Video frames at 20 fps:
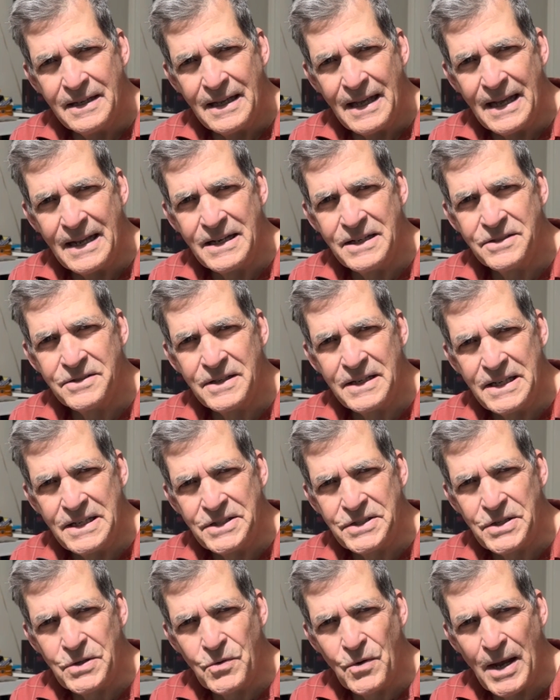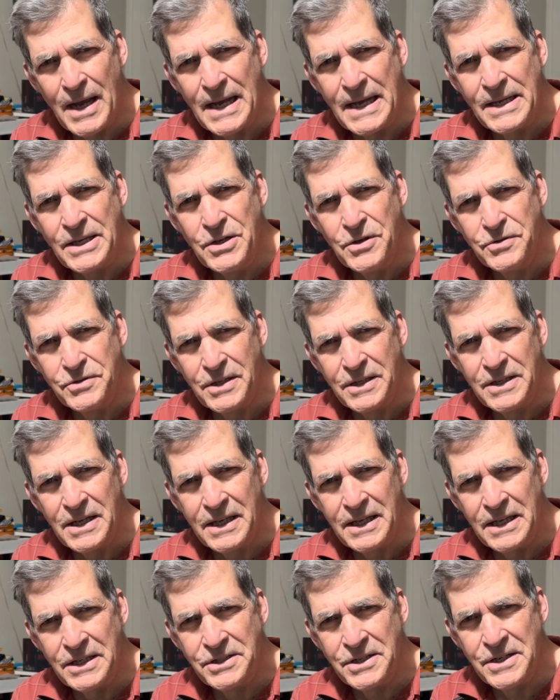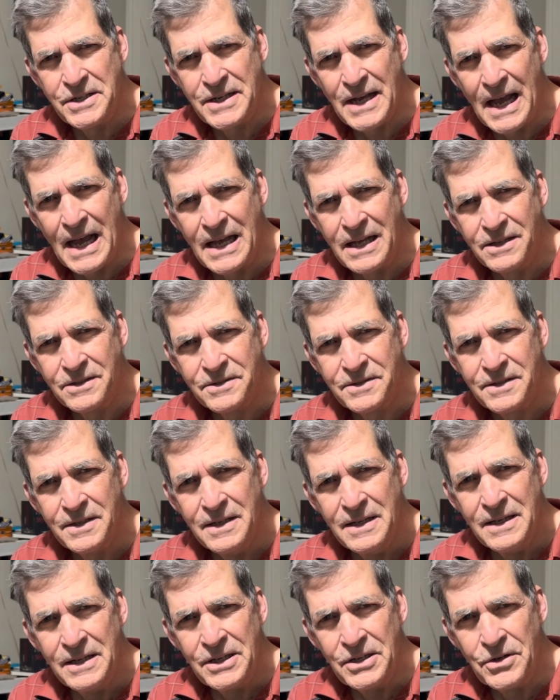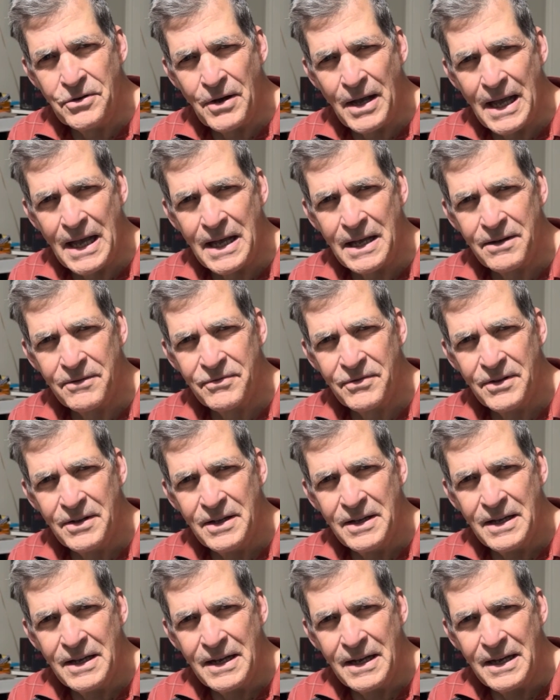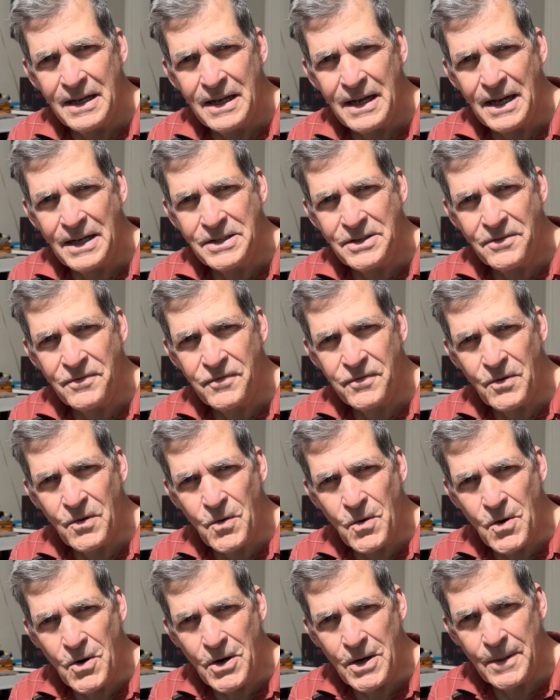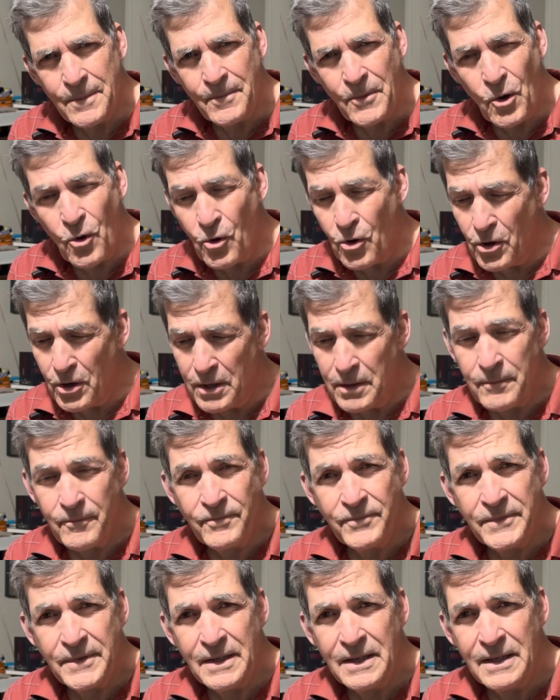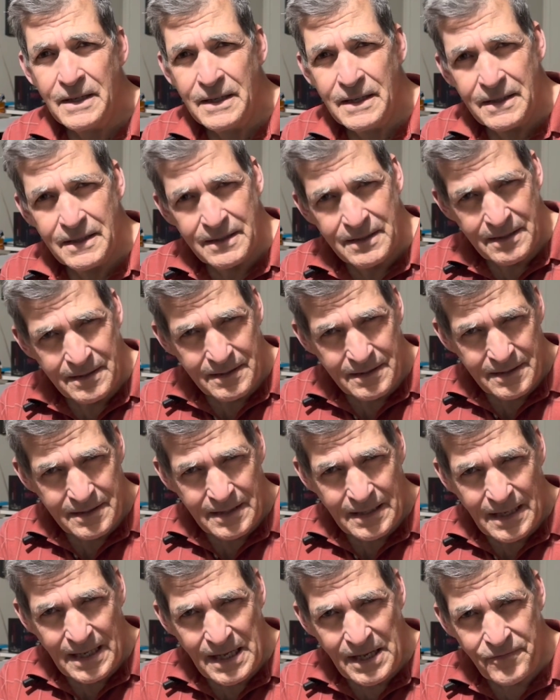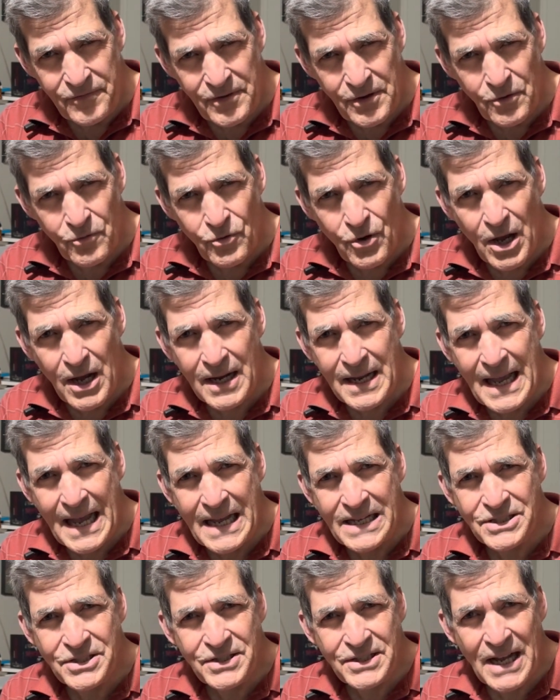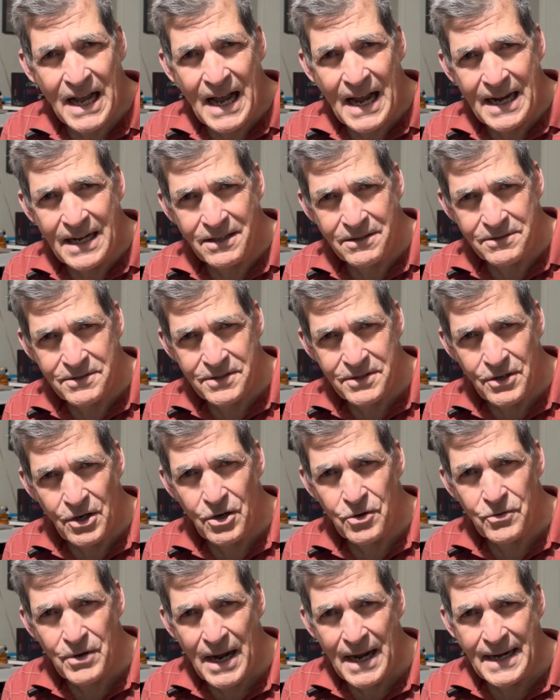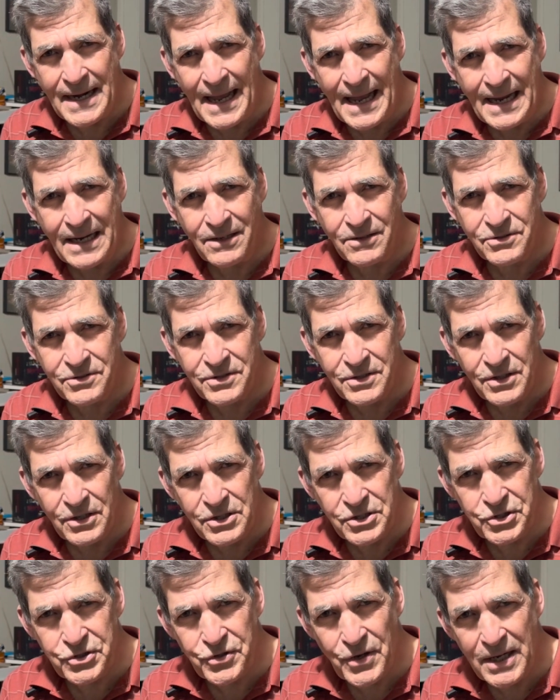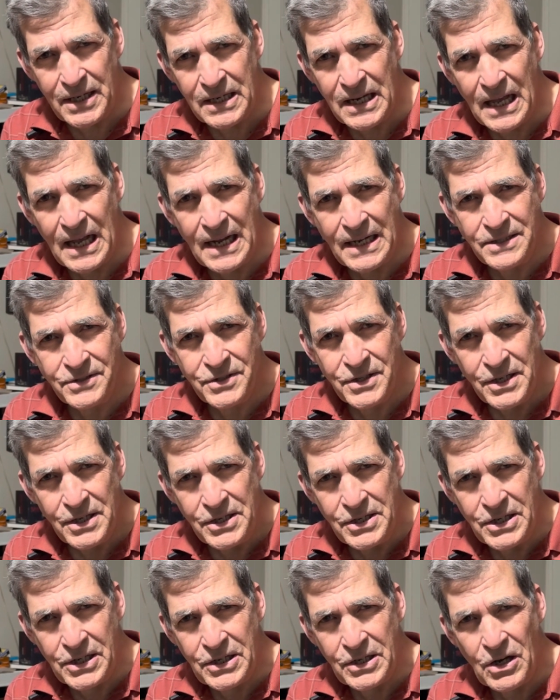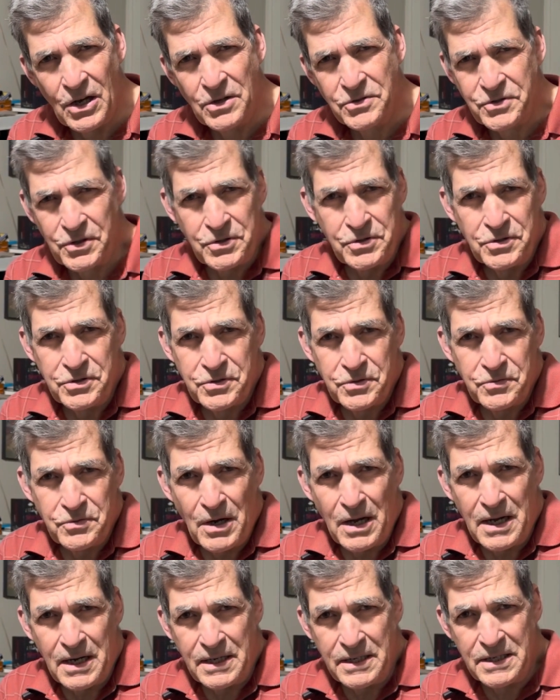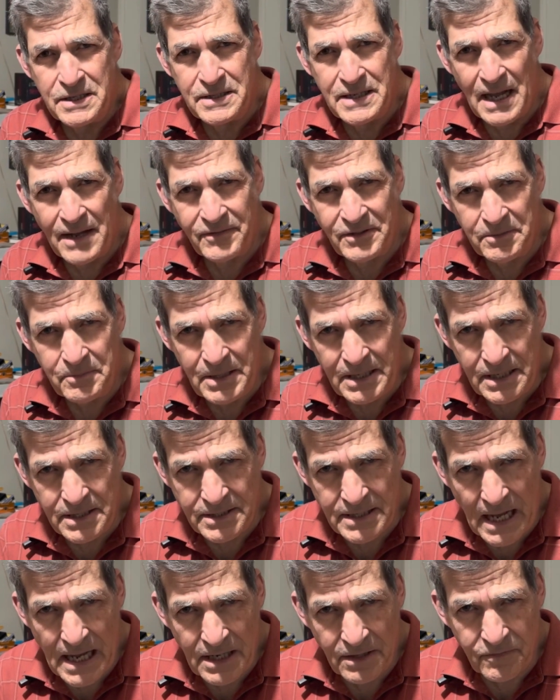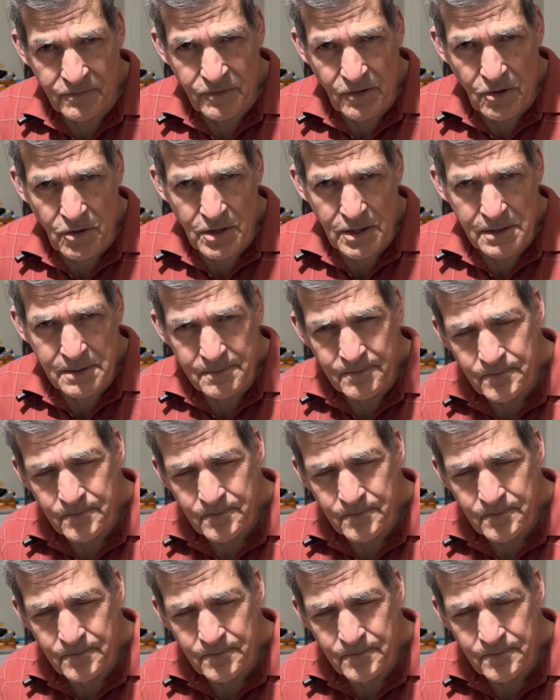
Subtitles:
And there's an easy way using the kitchen tiles you have on your floor. Or if your rug has tiles or right angles or straight lines, you can also use a rug. It doesn't have to be a tiled floor.